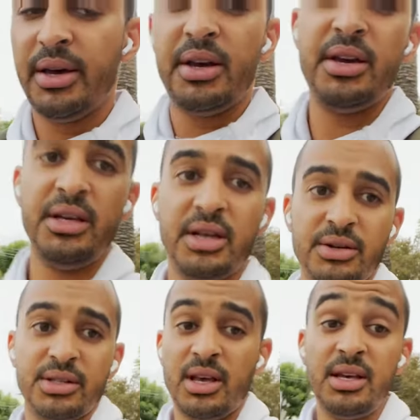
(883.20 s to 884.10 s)
he
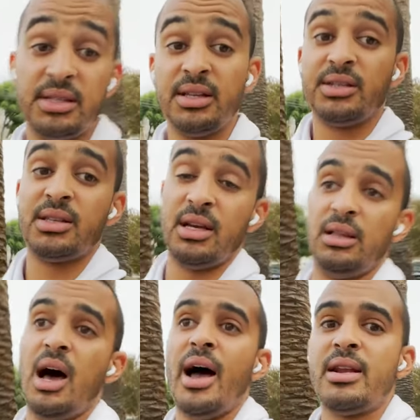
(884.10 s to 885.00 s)
goes, he's in this thing a
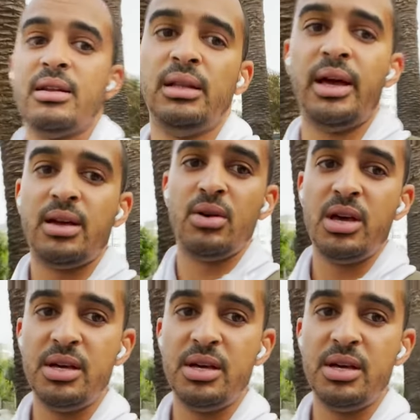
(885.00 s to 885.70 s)
lot. Like he